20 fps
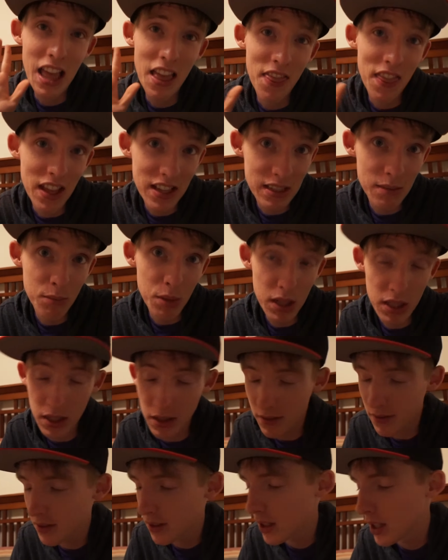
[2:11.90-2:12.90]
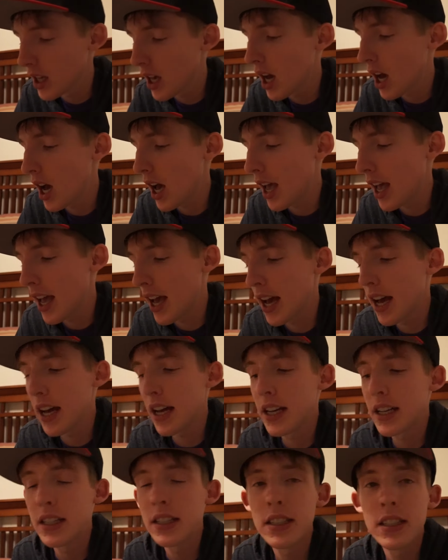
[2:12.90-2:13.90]
that's impressive.
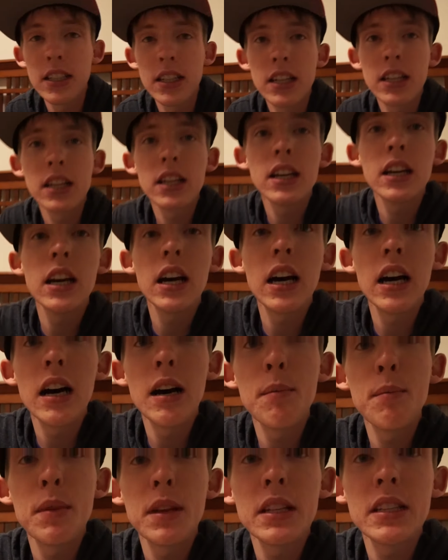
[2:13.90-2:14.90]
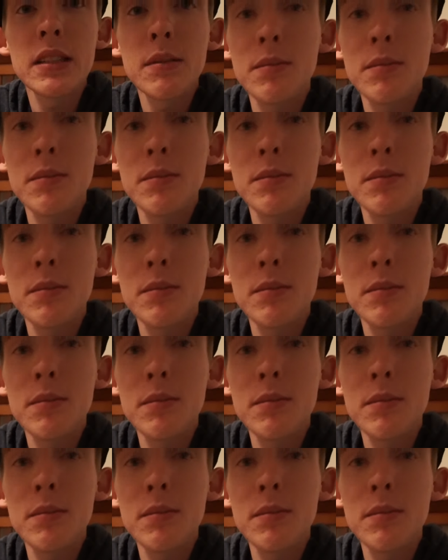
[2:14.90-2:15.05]
And uh, made